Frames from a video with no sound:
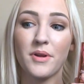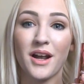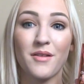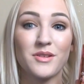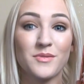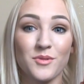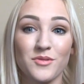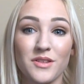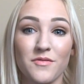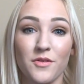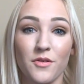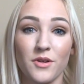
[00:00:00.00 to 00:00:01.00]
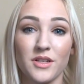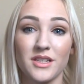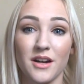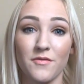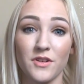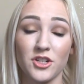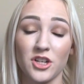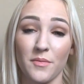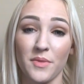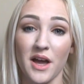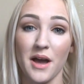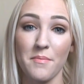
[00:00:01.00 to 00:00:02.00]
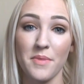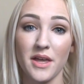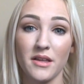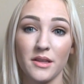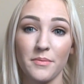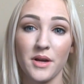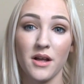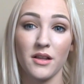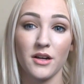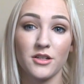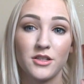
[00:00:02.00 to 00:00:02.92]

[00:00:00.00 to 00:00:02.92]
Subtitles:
I was mostly focused on finishing up the hot pink lip color,